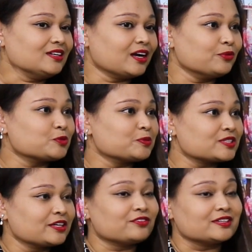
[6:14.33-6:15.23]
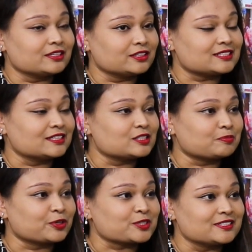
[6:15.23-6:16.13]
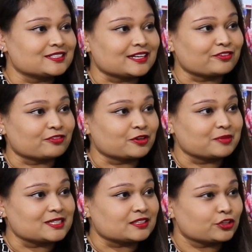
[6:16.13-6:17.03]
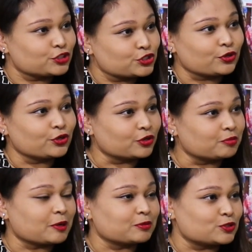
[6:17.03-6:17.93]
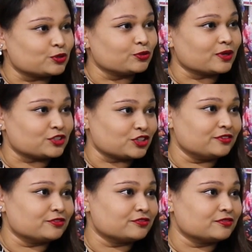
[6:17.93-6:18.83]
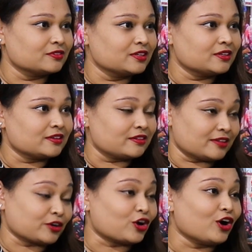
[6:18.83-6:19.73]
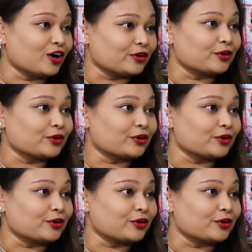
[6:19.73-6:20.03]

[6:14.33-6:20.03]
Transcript: I was perceived, and the salesperson sat in front of me and said, are you sure you're going to be able to achieve that car?